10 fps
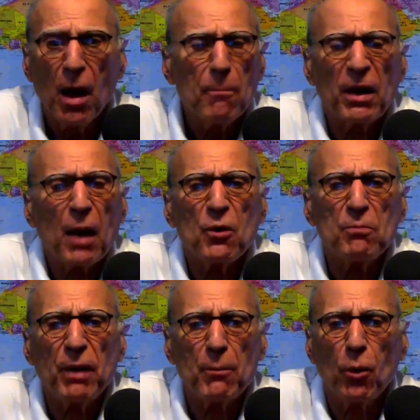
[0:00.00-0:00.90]
but I
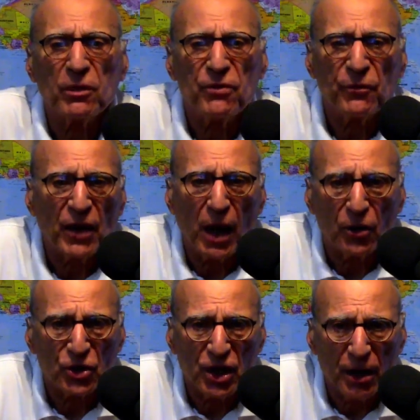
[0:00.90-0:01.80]
wouldn't pay more than
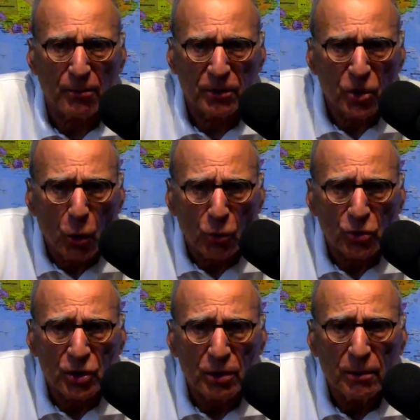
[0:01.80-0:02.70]
$50 a year
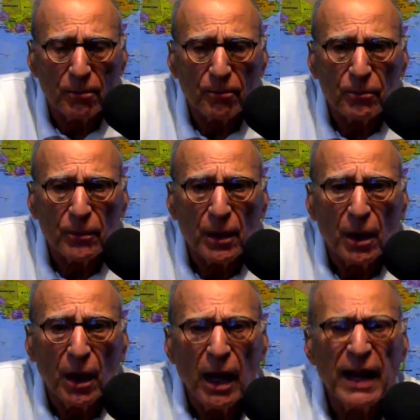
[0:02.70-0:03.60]
dues.
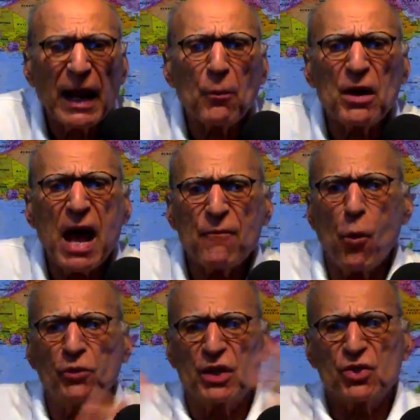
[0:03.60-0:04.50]
And I wouldn't have
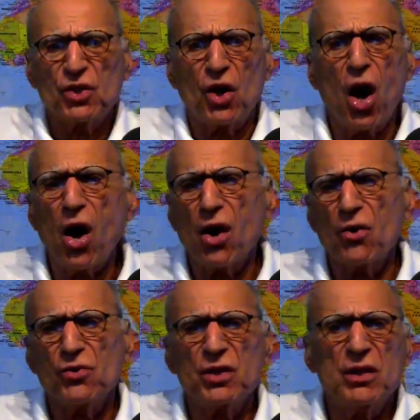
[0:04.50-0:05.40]
all these
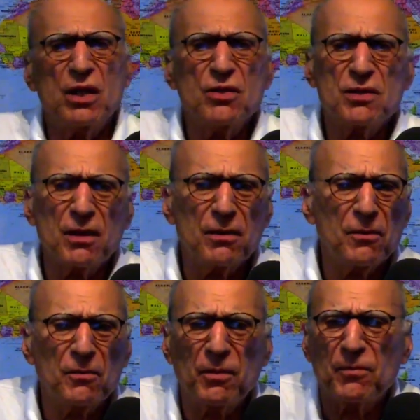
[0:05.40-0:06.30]
cars and these
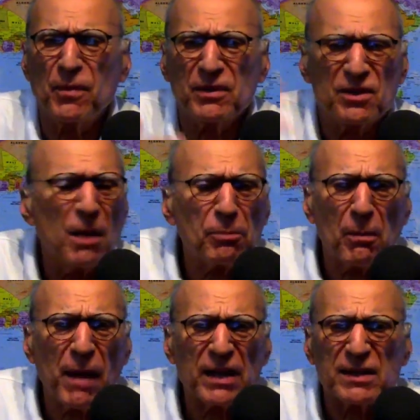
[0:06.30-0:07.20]

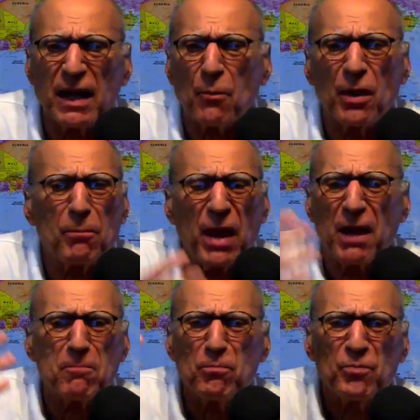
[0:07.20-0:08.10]
diplomats that we
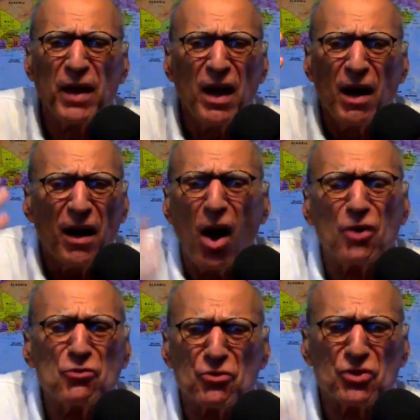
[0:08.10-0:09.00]
pay
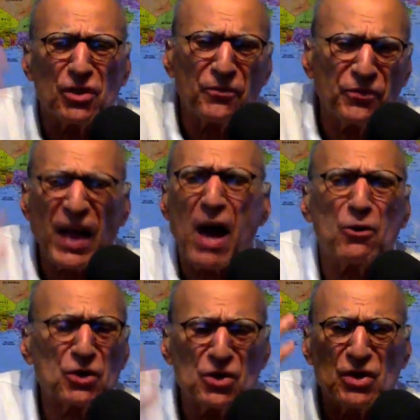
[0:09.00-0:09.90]
hundreds of
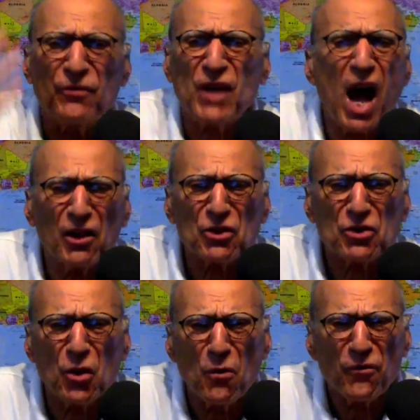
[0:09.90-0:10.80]
thousands of dollars
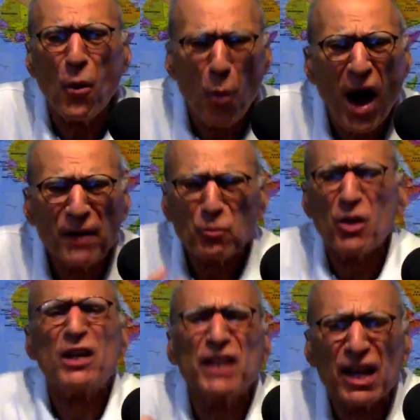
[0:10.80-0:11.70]
to. For what?
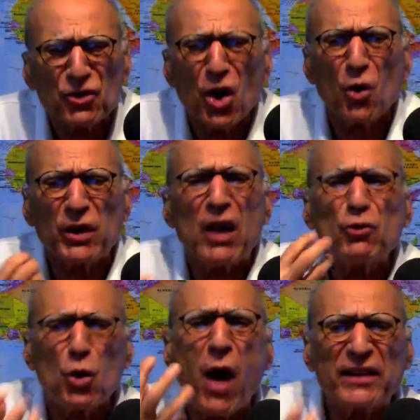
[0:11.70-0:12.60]
What do? They
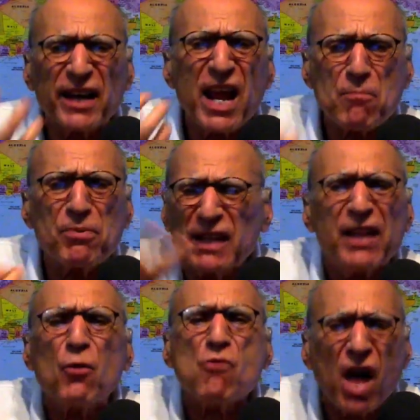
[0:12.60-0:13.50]
don't do adrip. They
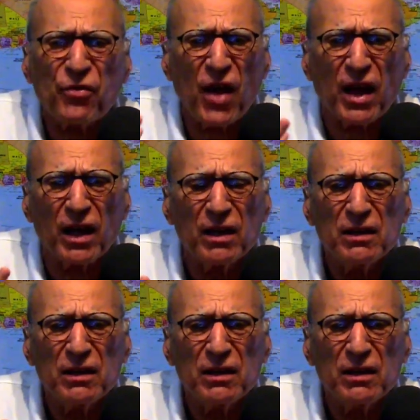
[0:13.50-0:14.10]
do nothing.